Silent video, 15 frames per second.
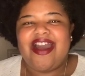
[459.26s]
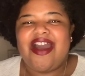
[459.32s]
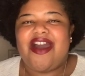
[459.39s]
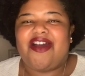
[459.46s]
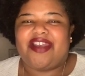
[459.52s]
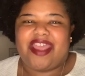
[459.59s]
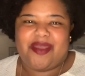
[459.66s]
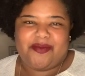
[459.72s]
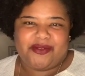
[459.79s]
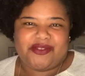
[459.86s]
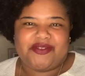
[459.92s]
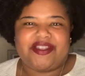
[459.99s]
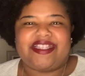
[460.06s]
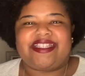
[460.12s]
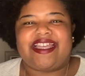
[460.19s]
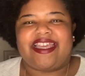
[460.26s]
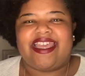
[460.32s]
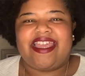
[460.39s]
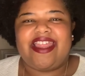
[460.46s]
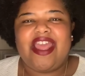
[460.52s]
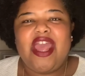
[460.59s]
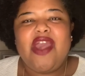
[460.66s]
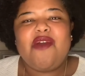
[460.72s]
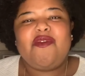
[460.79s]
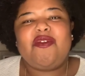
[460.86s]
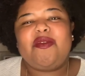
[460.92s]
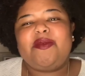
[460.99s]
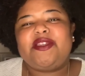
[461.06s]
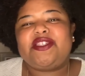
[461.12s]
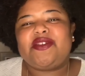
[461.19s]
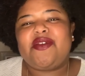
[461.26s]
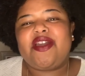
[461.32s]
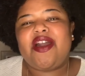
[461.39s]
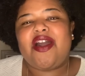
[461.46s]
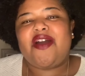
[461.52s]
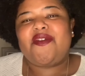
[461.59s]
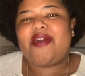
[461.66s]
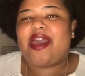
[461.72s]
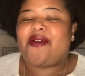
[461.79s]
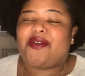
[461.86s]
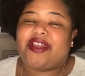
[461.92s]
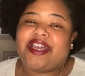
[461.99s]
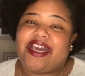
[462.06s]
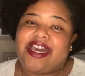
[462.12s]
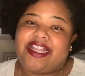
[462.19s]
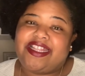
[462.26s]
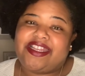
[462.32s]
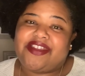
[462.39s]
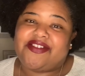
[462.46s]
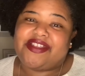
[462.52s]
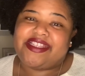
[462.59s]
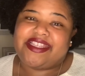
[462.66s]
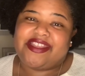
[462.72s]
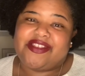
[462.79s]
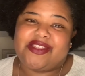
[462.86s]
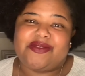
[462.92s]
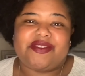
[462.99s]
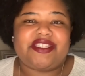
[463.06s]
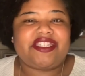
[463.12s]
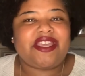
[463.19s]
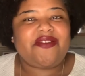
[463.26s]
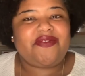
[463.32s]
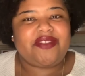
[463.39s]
On April 22nd, we'll be showing off our culinary skills with Chef